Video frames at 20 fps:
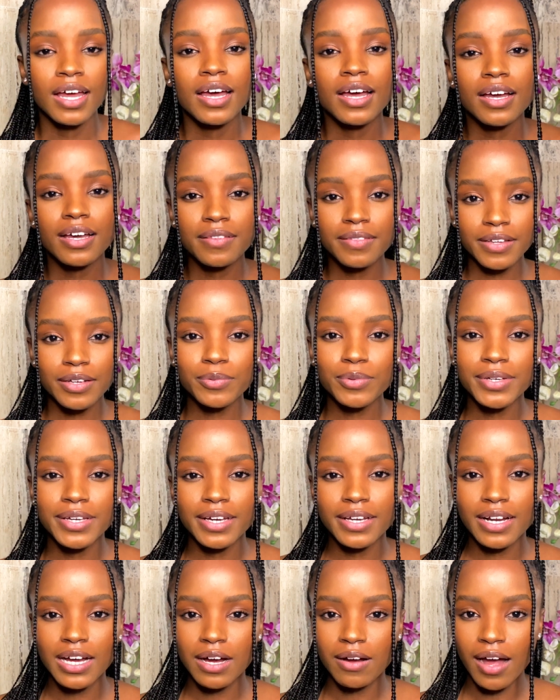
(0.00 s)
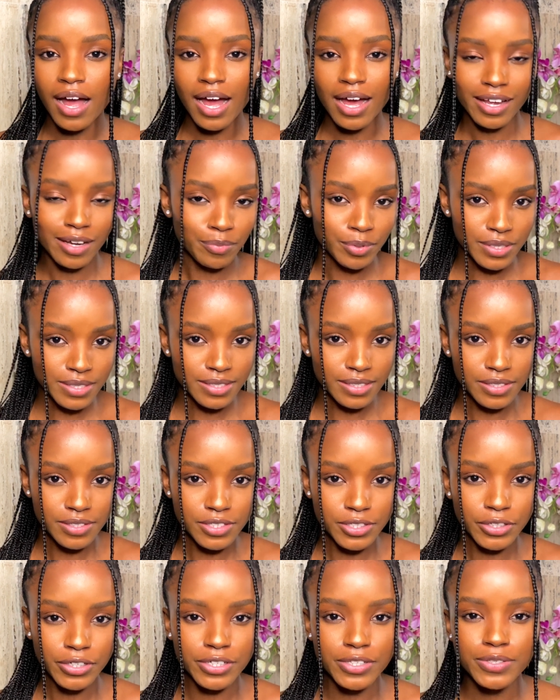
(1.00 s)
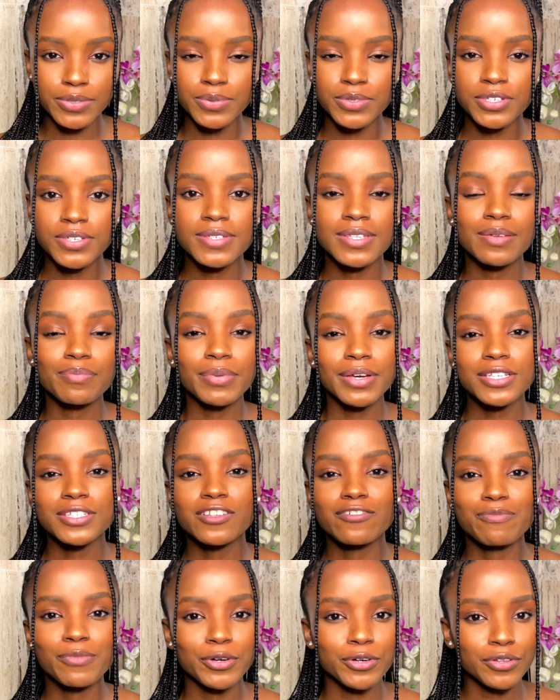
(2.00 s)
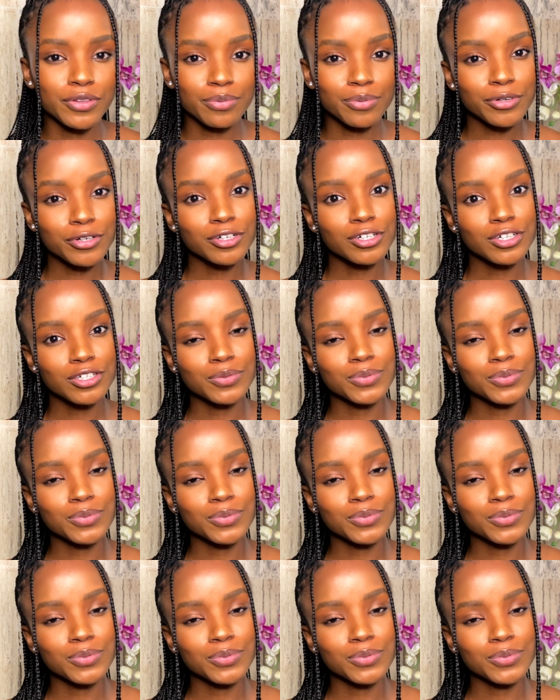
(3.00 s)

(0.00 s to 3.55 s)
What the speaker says: And then we get our hybrid sunscreens, which is the best of both worlds,